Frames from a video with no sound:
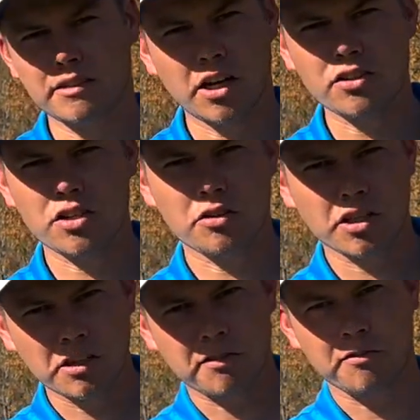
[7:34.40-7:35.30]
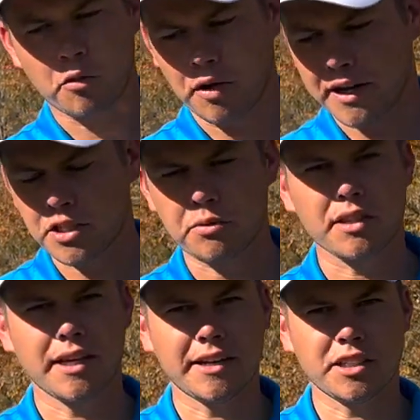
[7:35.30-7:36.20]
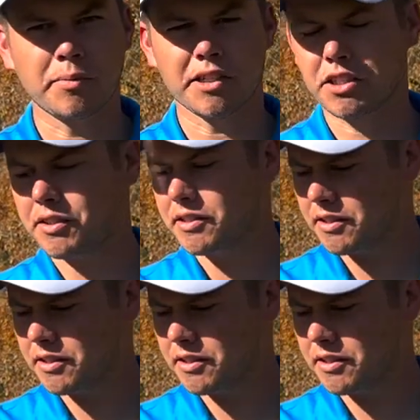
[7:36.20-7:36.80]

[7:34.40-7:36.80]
Also good for forehands with that extra bit of stretch